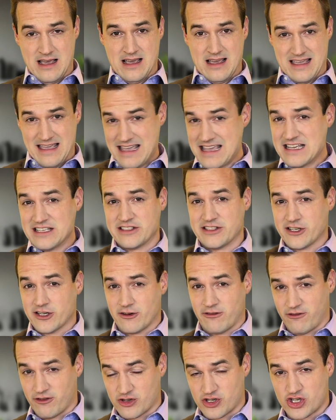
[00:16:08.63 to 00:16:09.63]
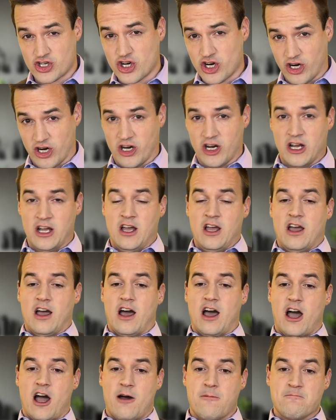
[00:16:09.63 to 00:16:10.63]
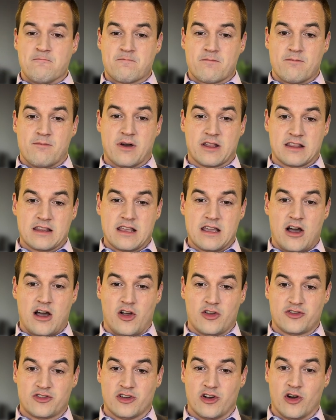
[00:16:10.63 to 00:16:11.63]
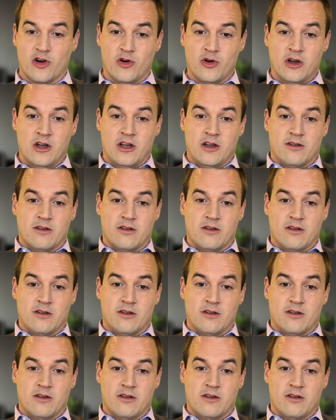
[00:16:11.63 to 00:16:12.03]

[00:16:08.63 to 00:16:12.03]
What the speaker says: easier for sure, but they also